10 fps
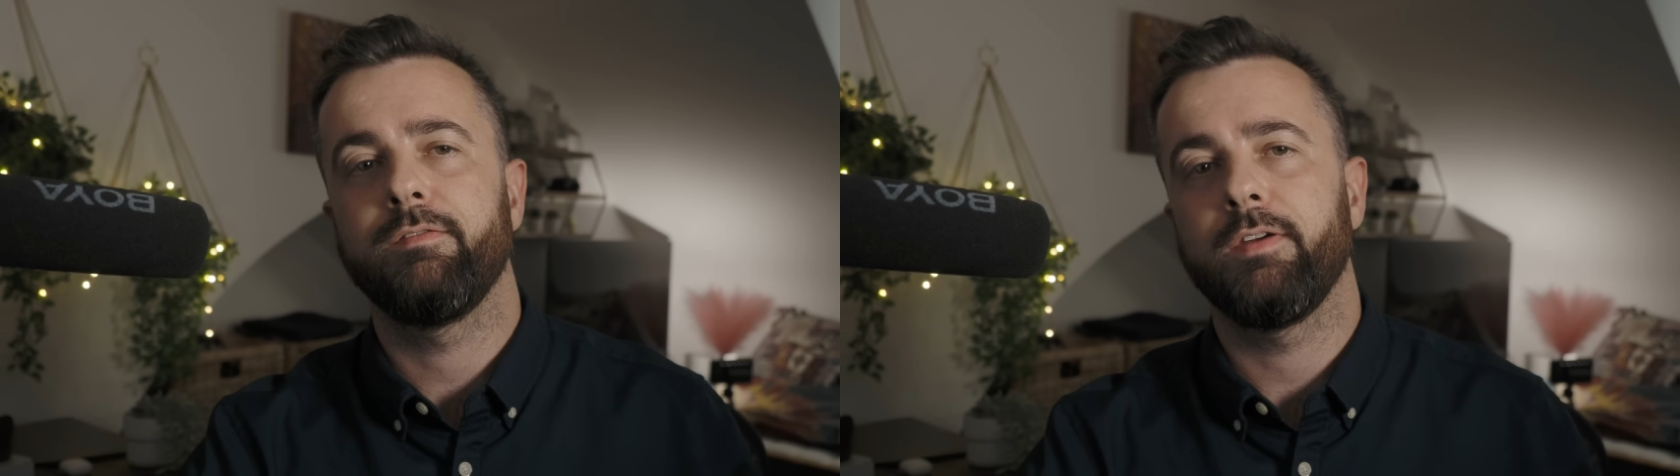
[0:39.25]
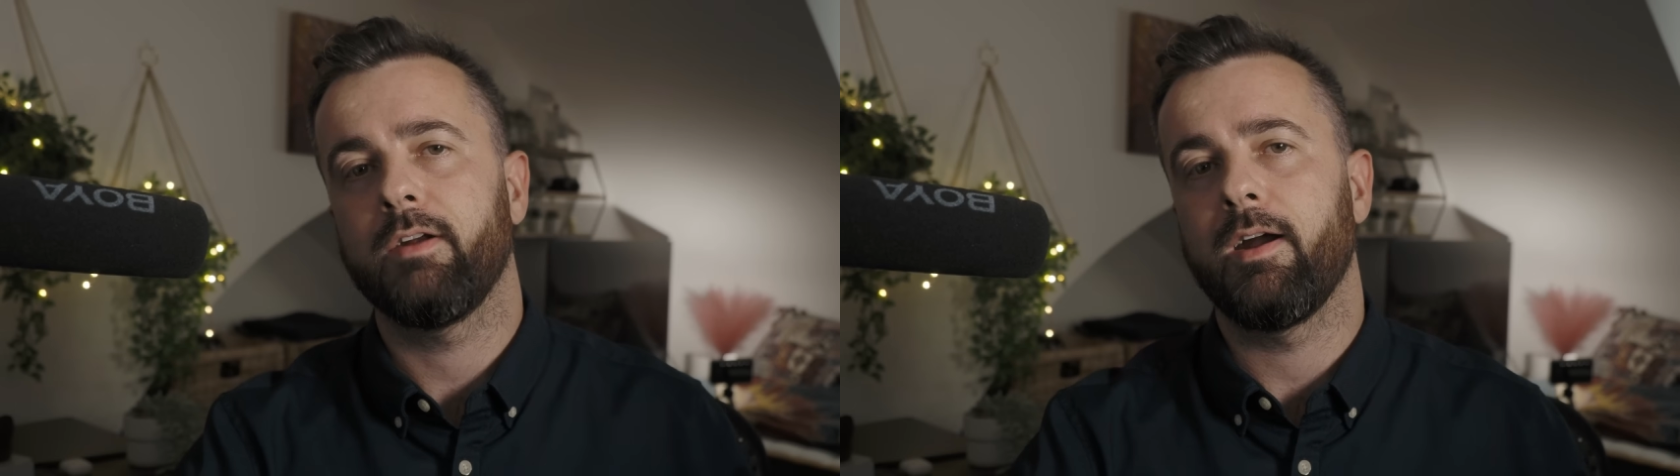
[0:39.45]
to
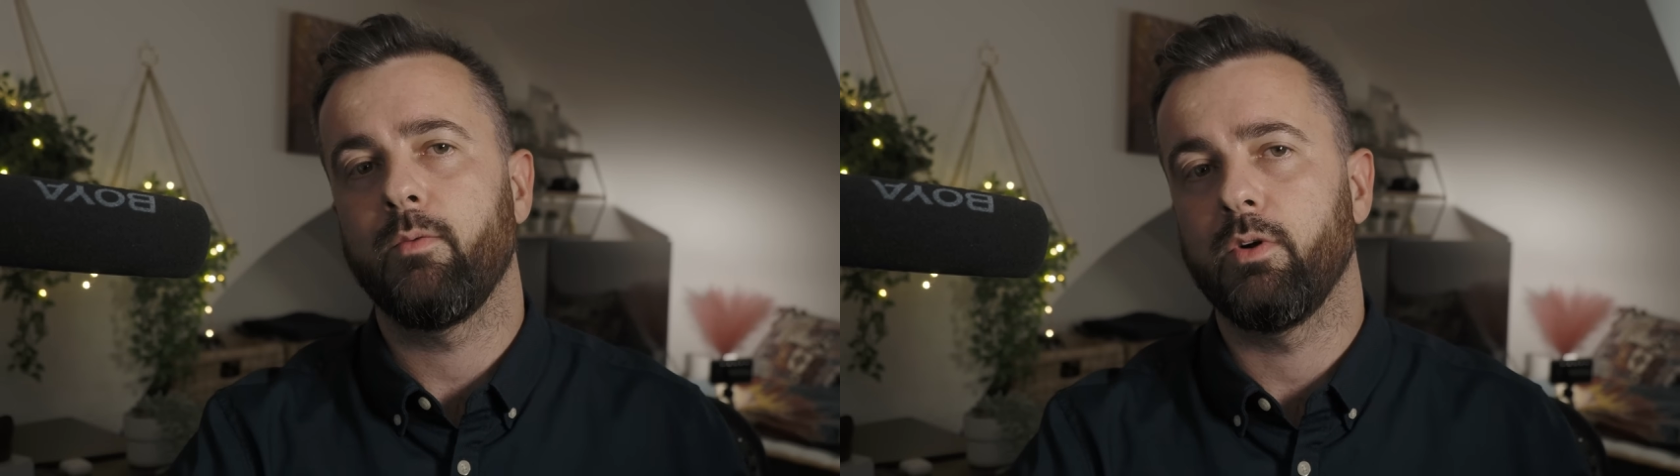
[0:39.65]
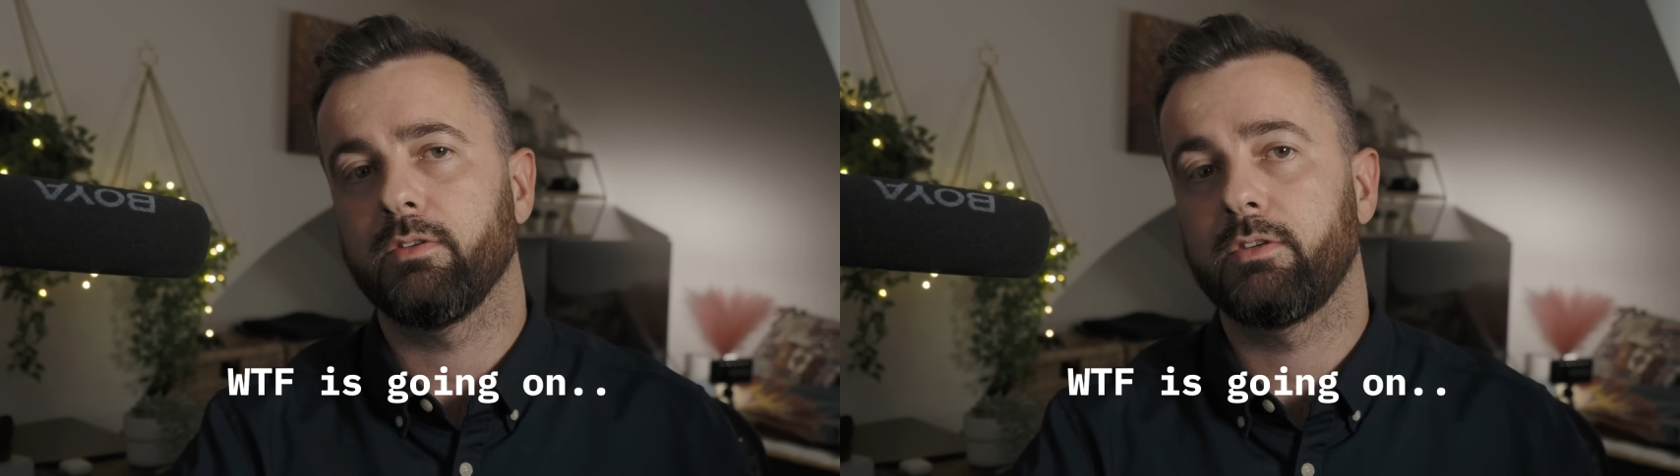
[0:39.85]
figure
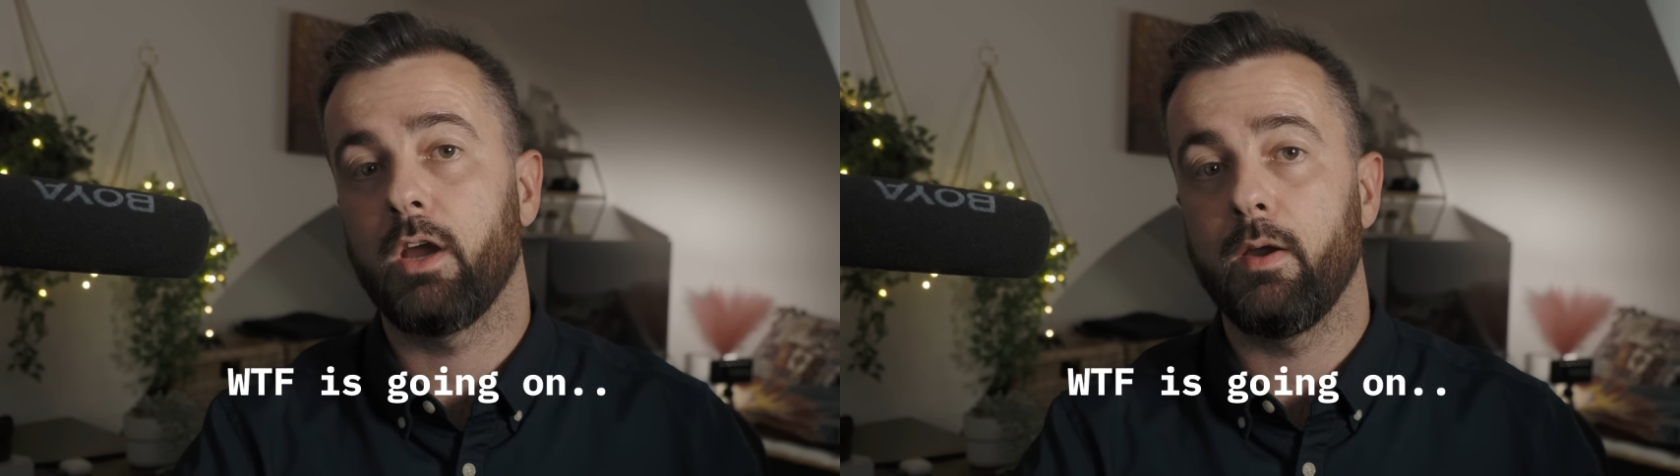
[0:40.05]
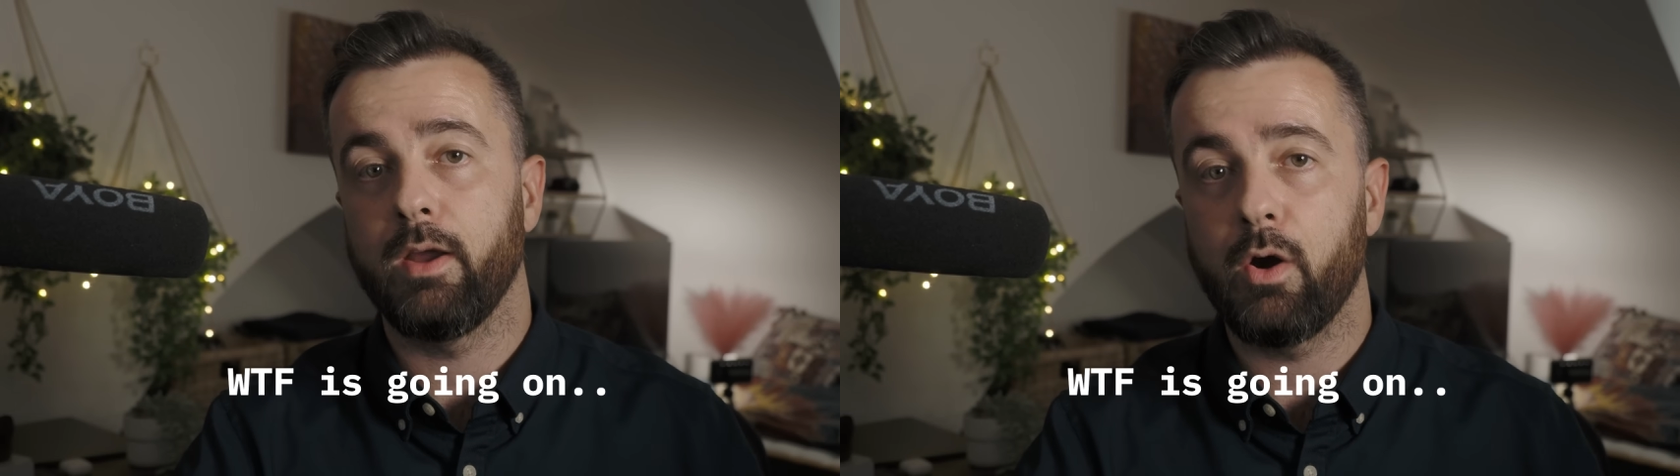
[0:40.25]
out what's
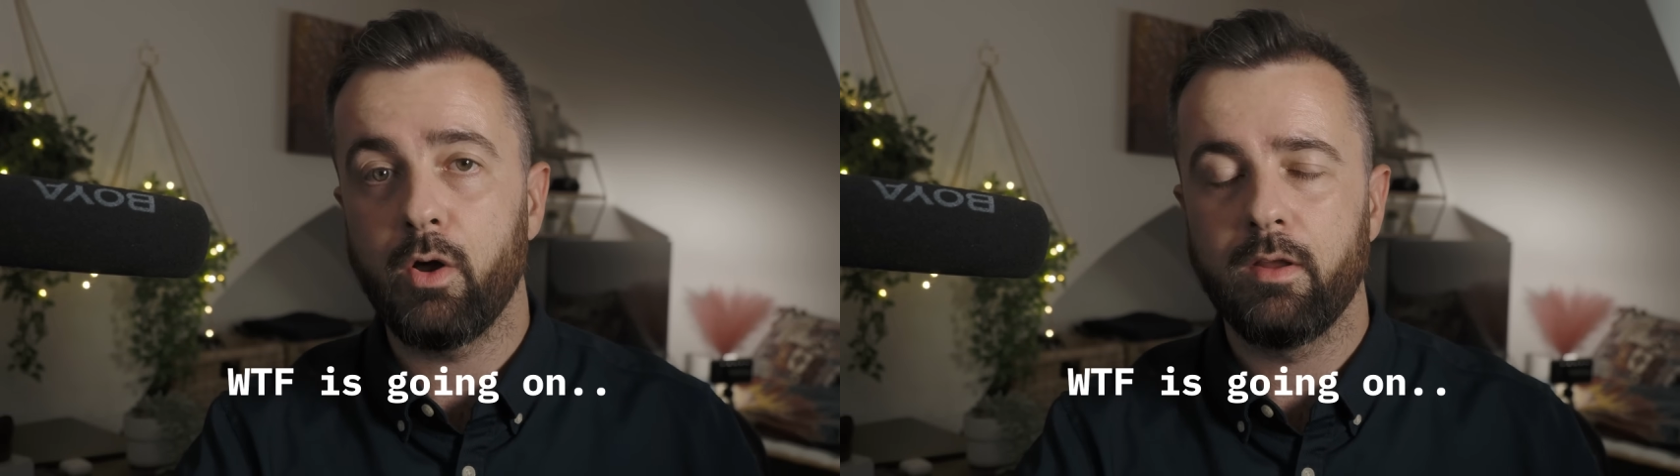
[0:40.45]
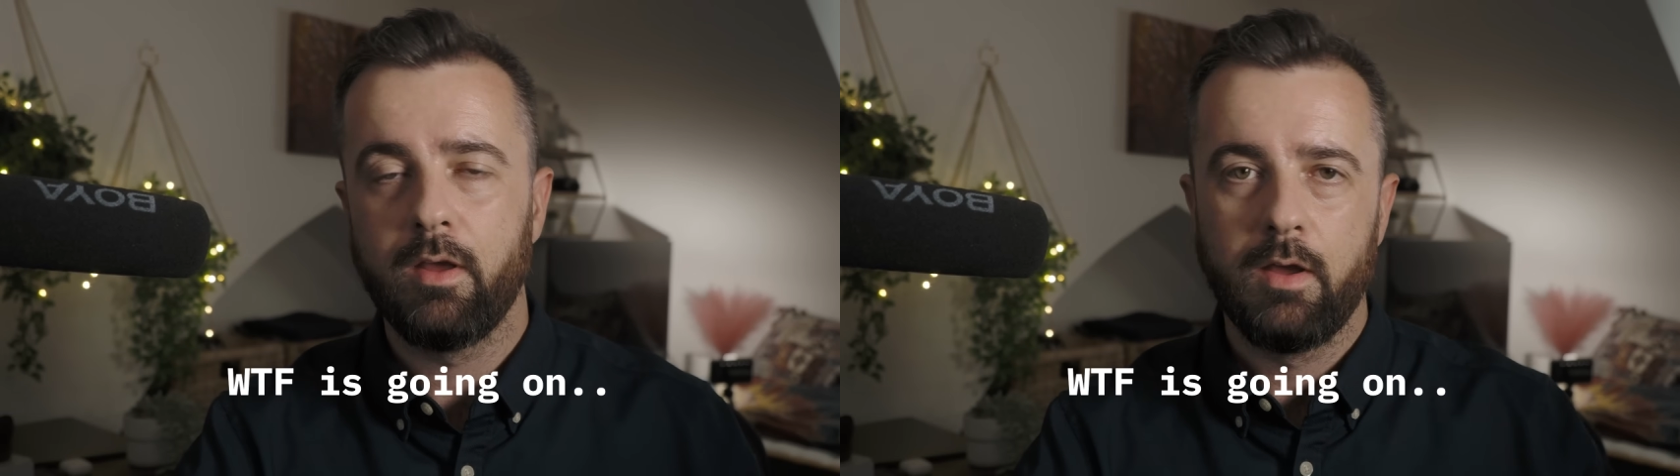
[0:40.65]
going on